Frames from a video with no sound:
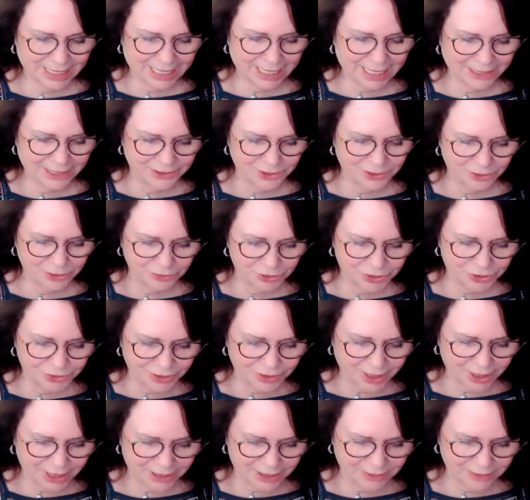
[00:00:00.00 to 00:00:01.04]
And don't you
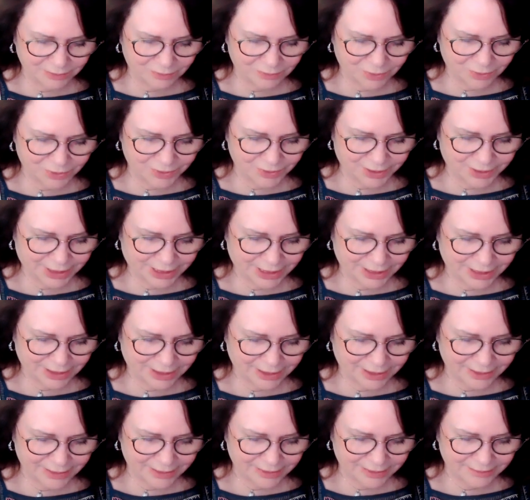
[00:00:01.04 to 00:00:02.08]
guys worry.
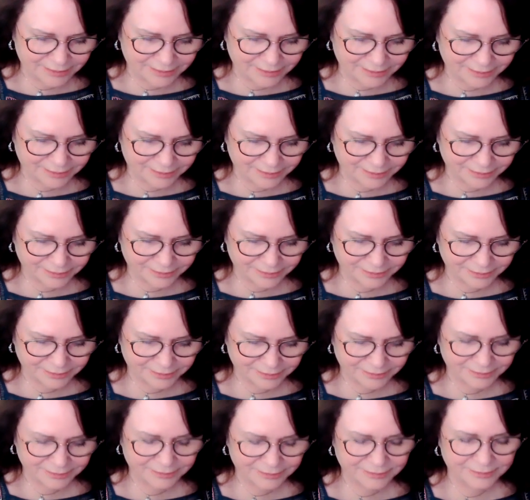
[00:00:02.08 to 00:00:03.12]
Um,
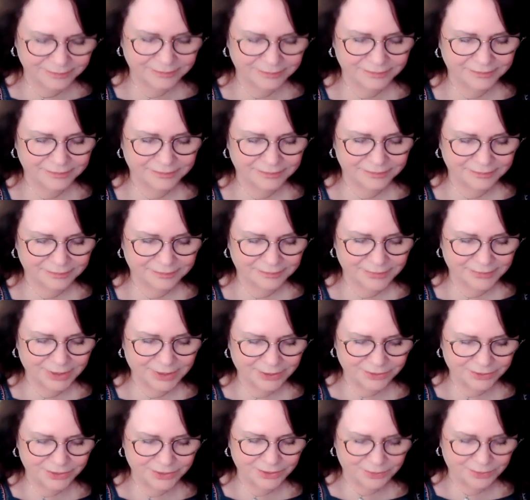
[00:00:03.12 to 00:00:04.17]

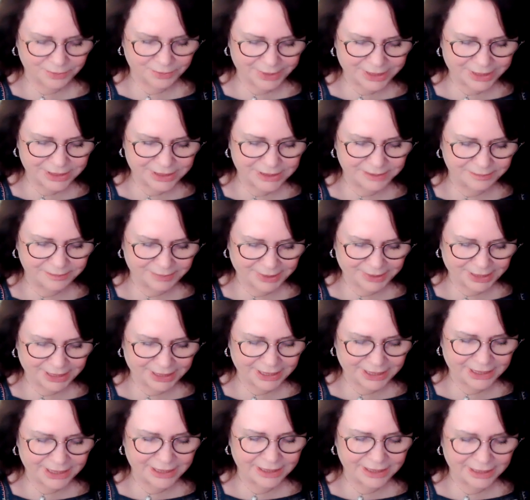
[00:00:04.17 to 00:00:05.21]
there's going to
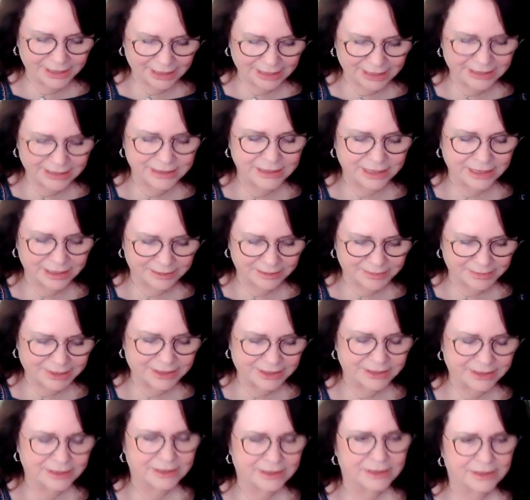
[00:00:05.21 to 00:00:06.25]
be
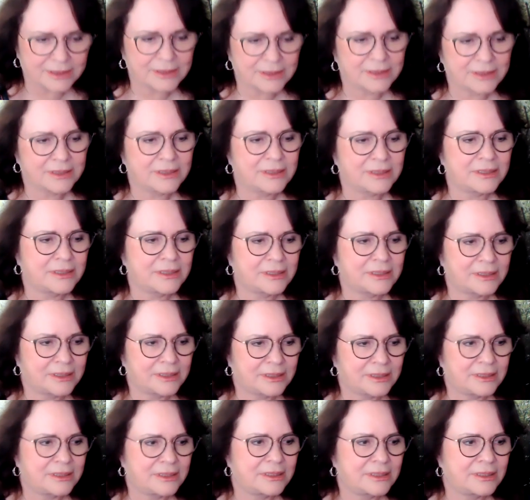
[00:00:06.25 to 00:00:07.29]
indictments.
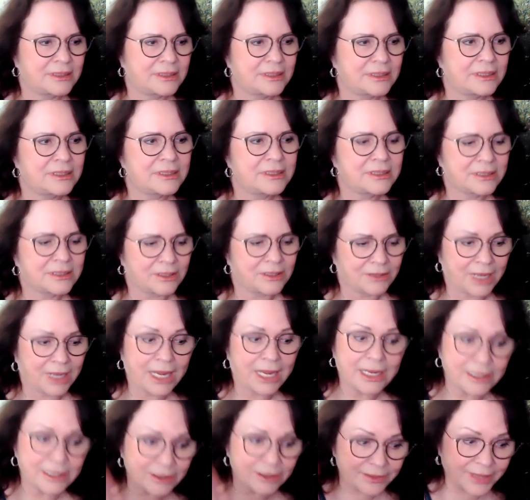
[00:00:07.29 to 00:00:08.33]

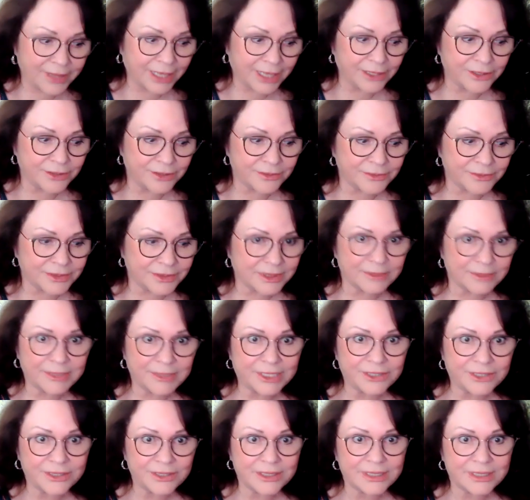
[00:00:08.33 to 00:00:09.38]
Okay, thank you.
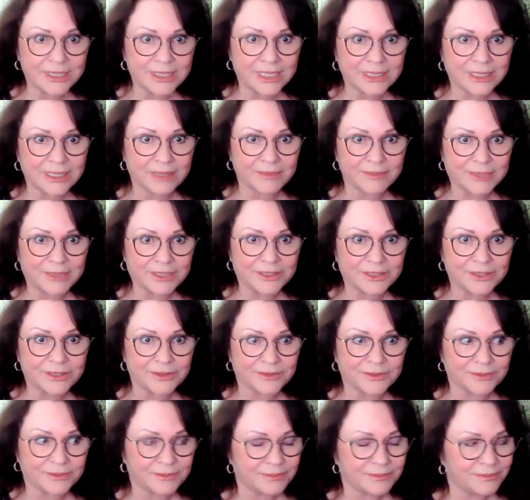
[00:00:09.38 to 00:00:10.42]
Somebody just said coming
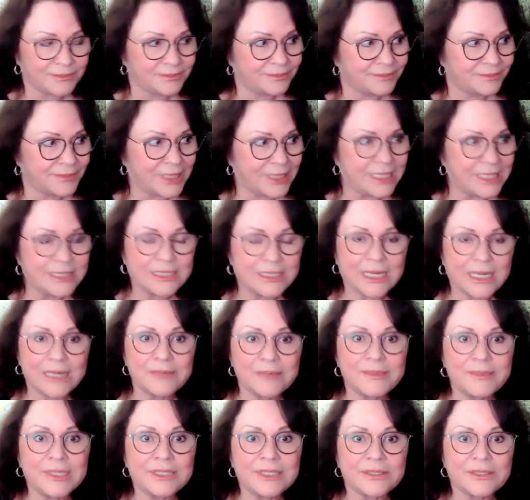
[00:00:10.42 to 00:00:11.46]
soon.
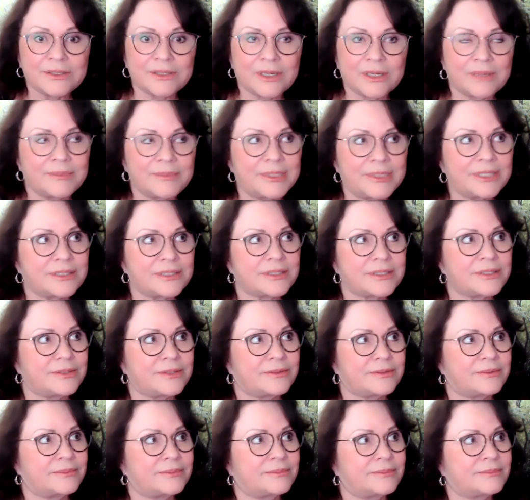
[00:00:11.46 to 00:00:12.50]
Indictments are coming
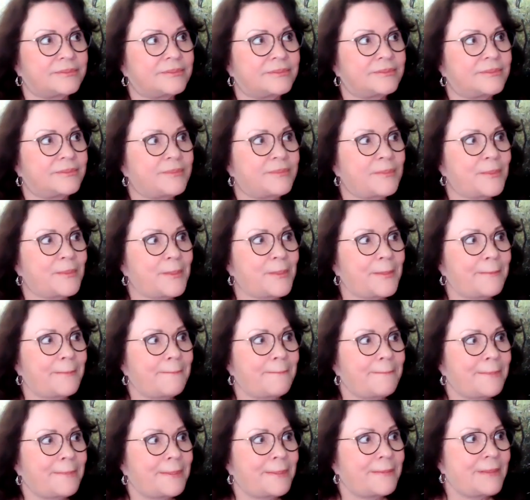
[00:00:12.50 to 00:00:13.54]
soon.
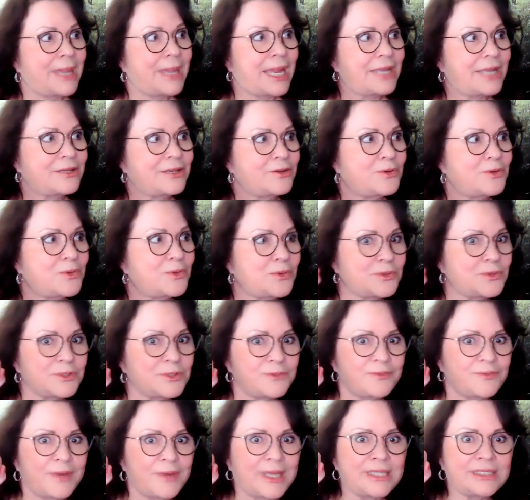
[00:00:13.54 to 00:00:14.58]
And whose
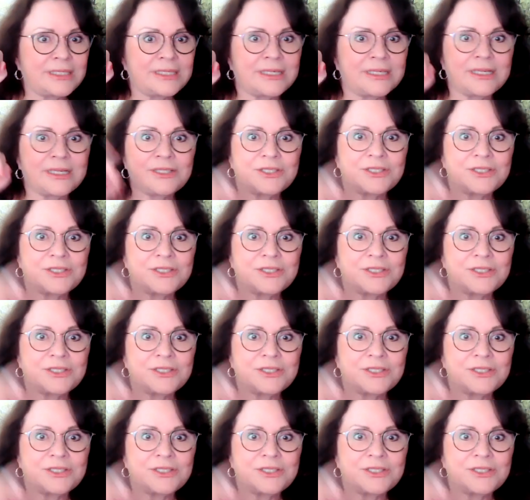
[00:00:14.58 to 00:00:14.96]
face did I